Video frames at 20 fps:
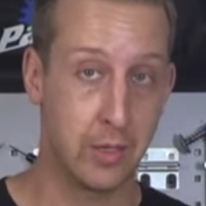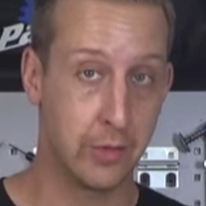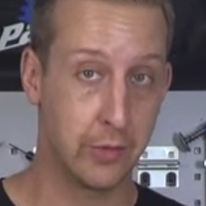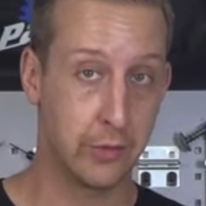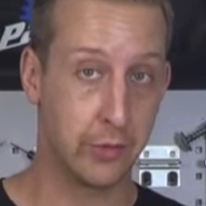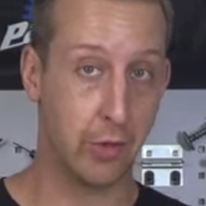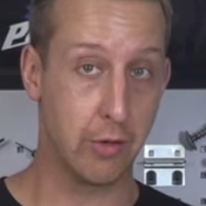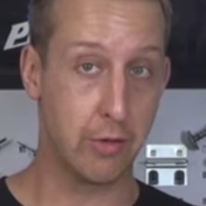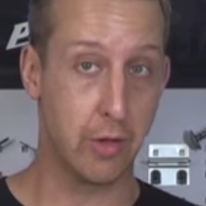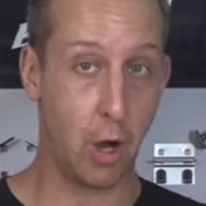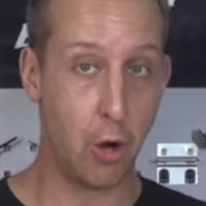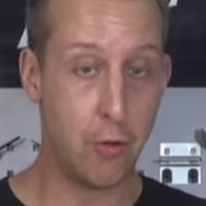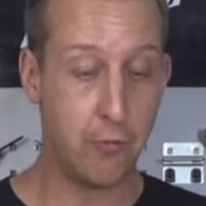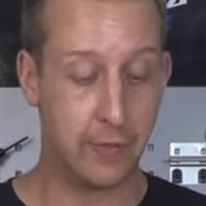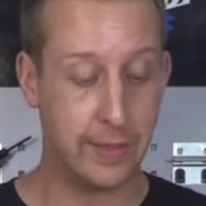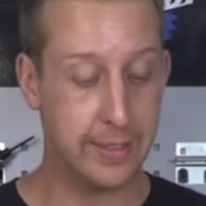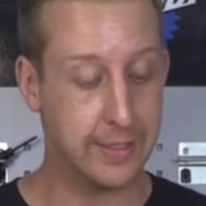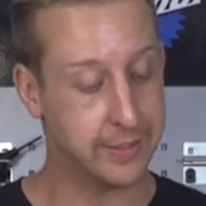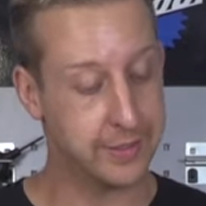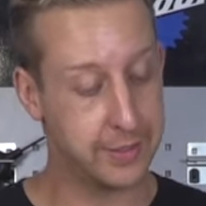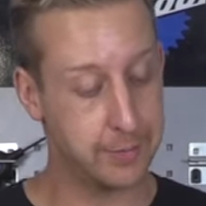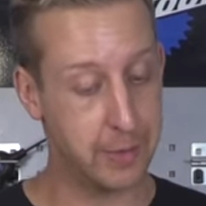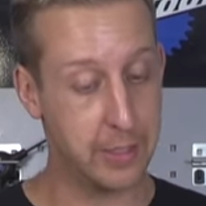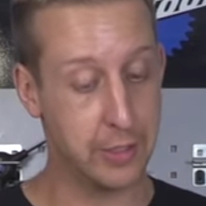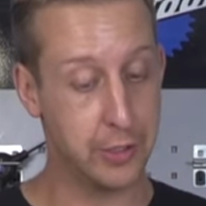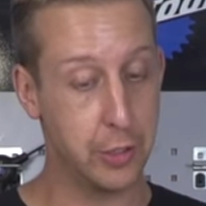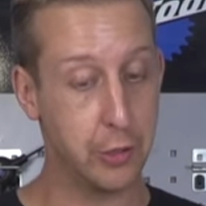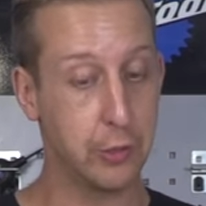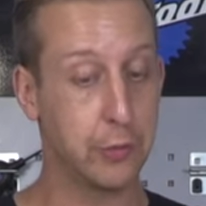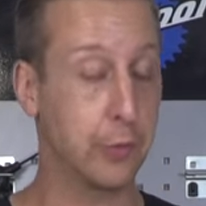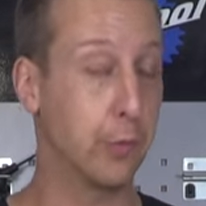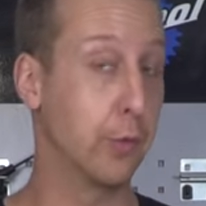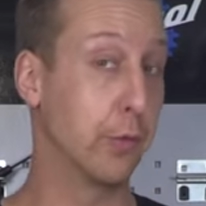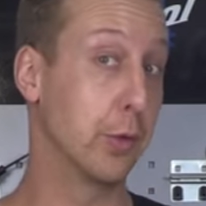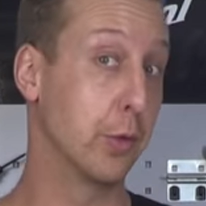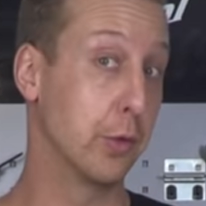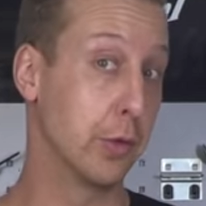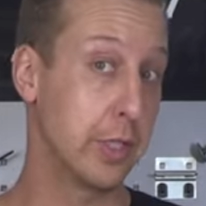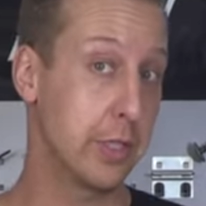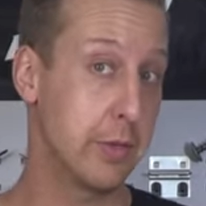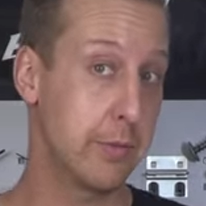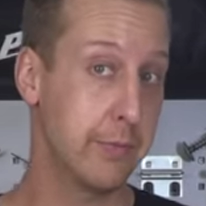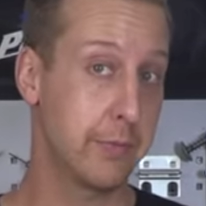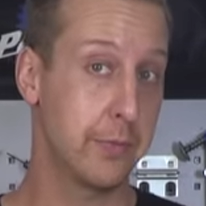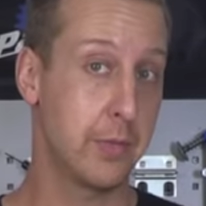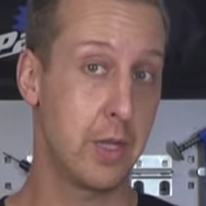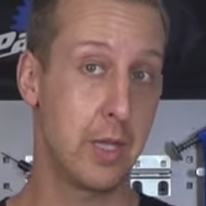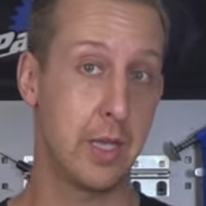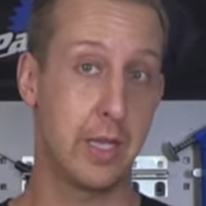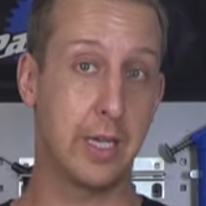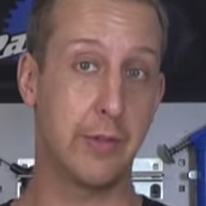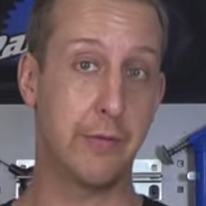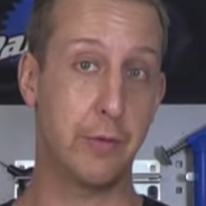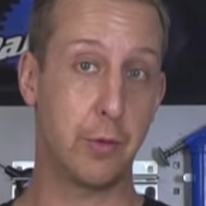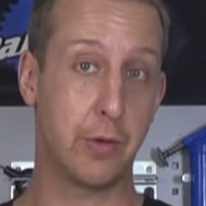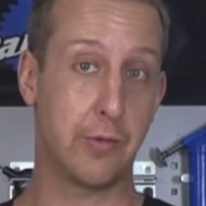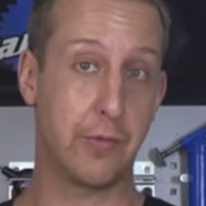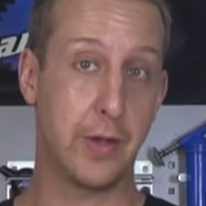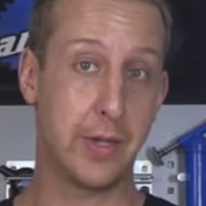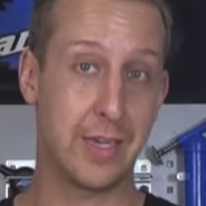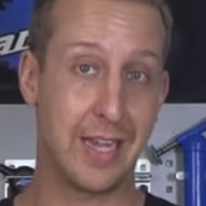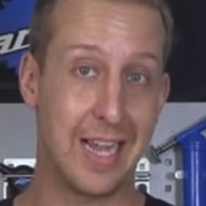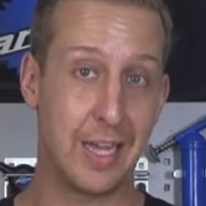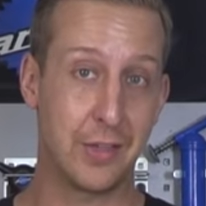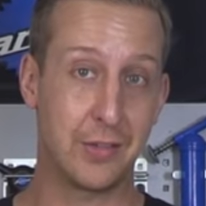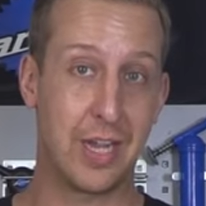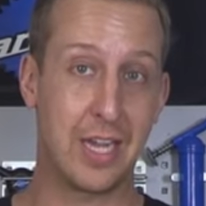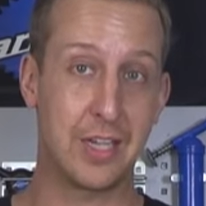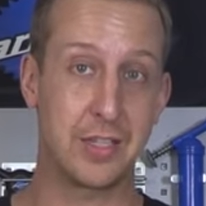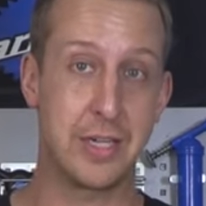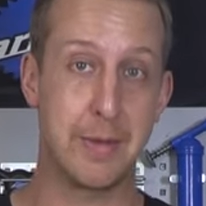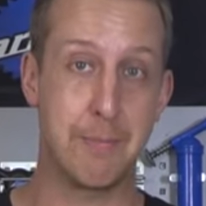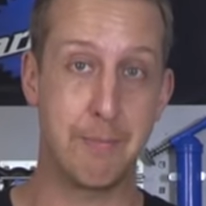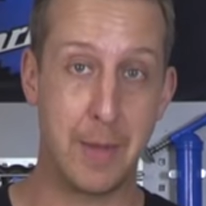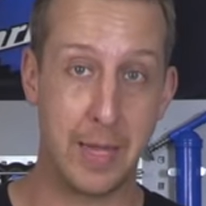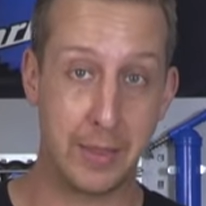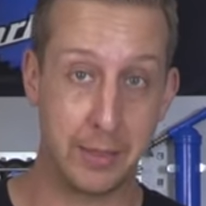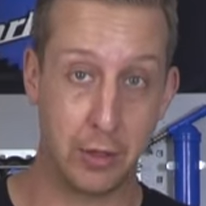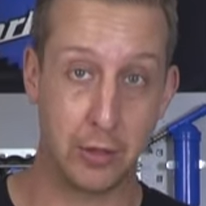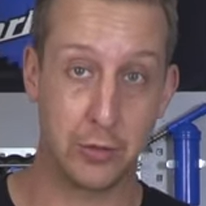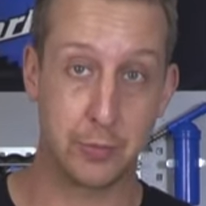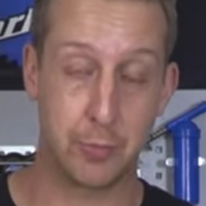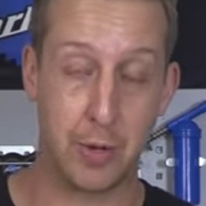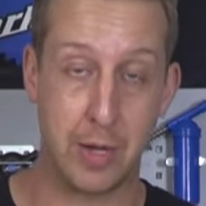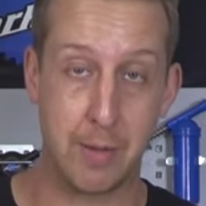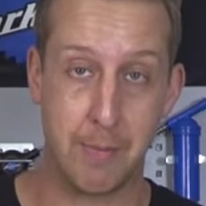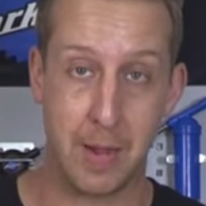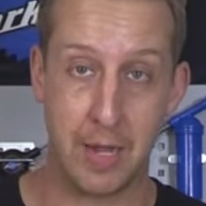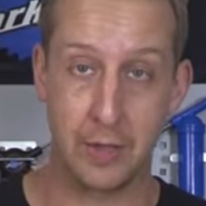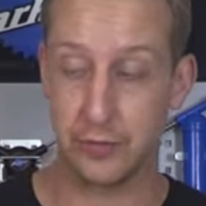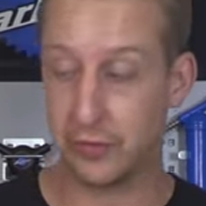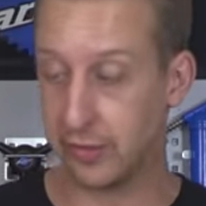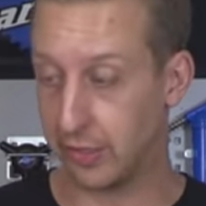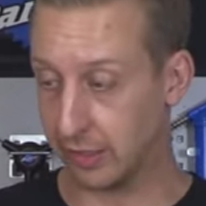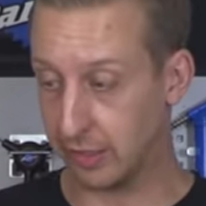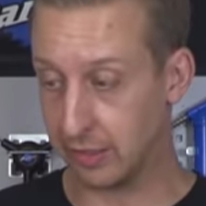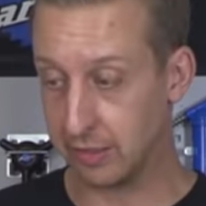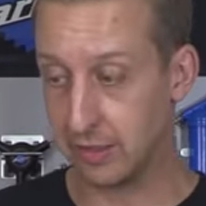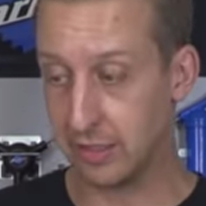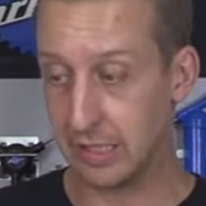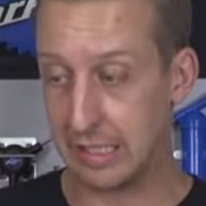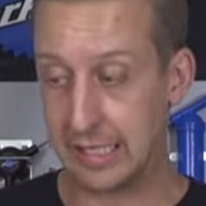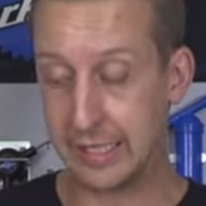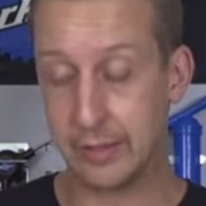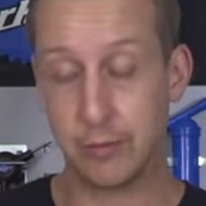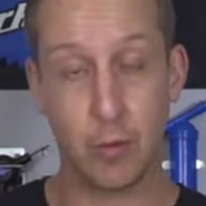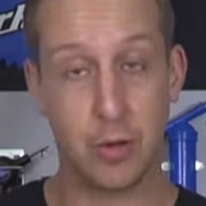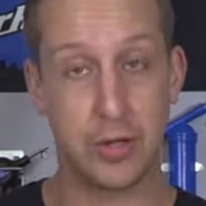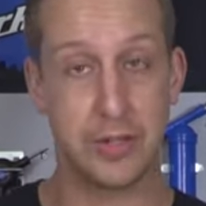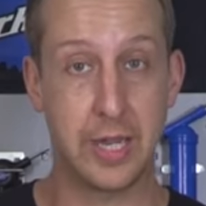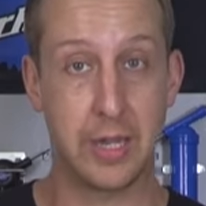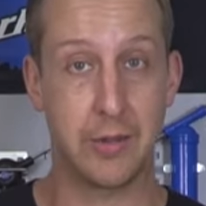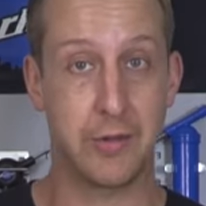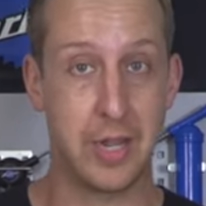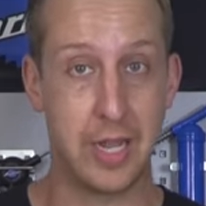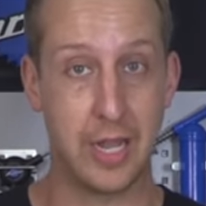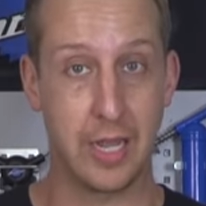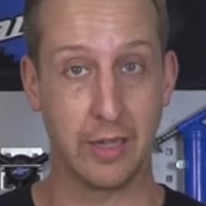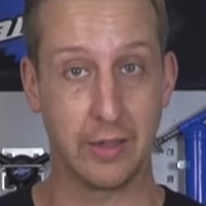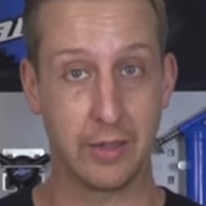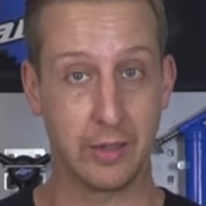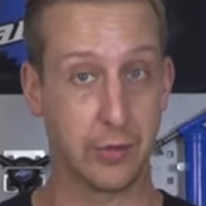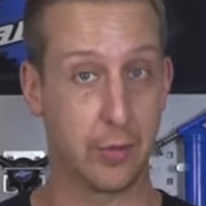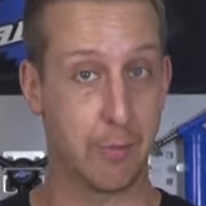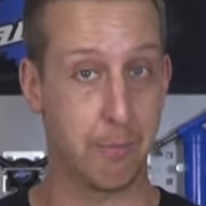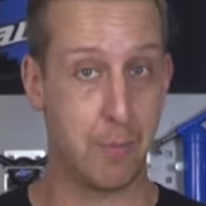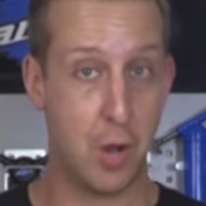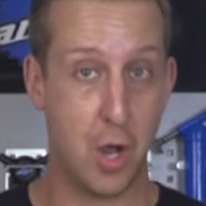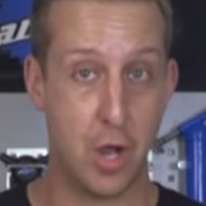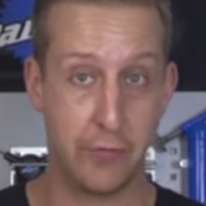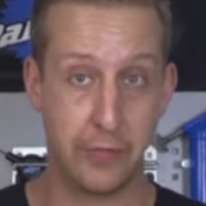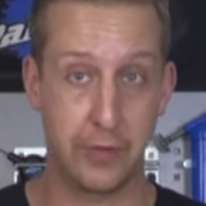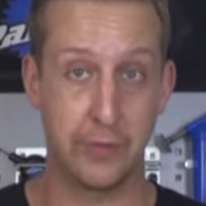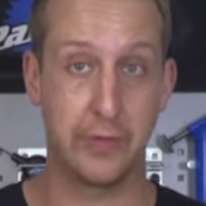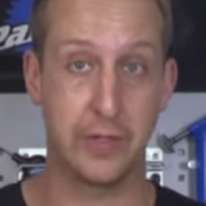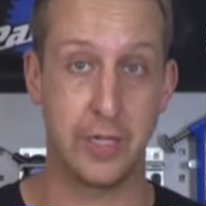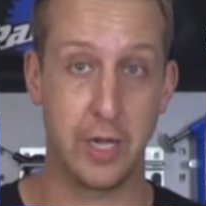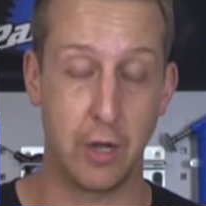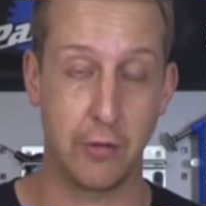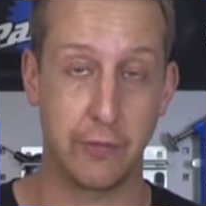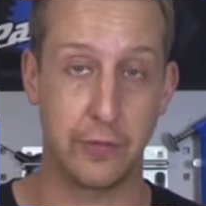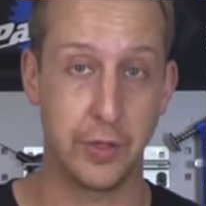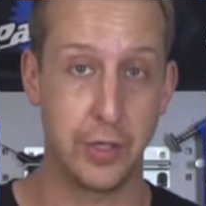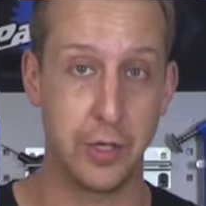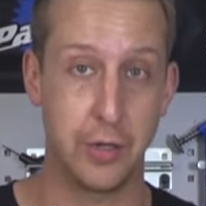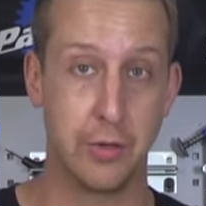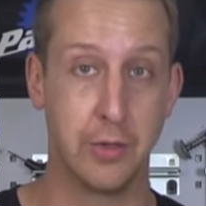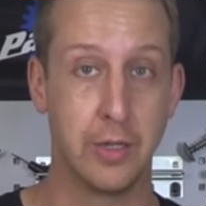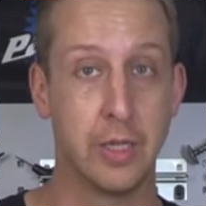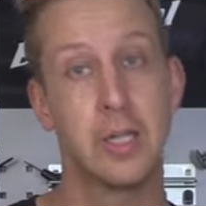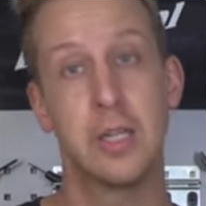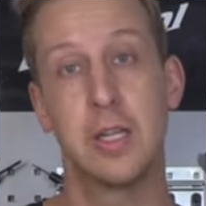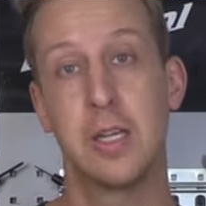So hopefully this has been useful for you. And if you want to find out how to actually bed those brake pads in, click right down here. That's a perfect video for you.